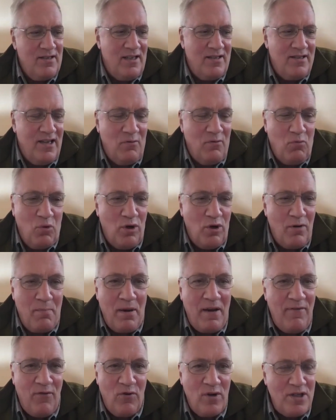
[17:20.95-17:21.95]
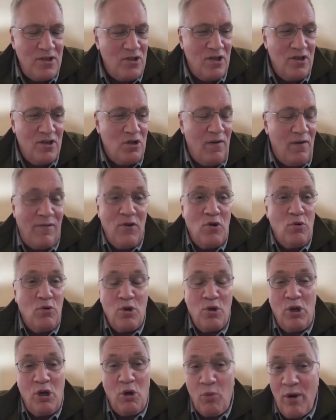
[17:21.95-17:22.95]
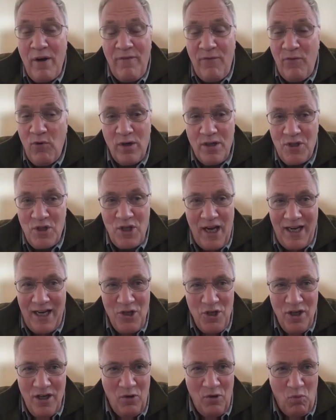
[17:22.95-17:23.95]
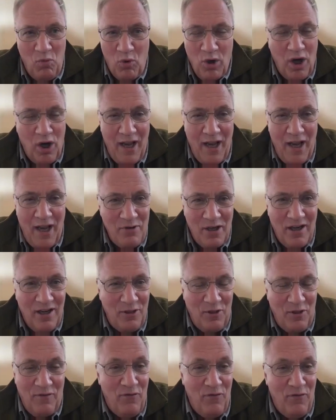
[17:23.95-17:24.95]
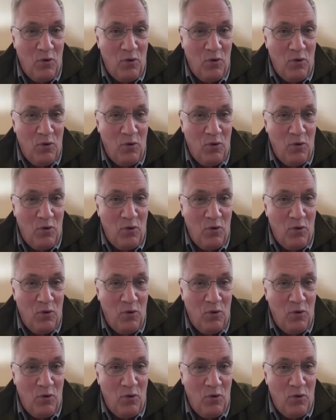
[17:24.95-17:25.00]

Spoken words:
as it would be, for instance, if you were doing reforestation and weren't allowed to cut the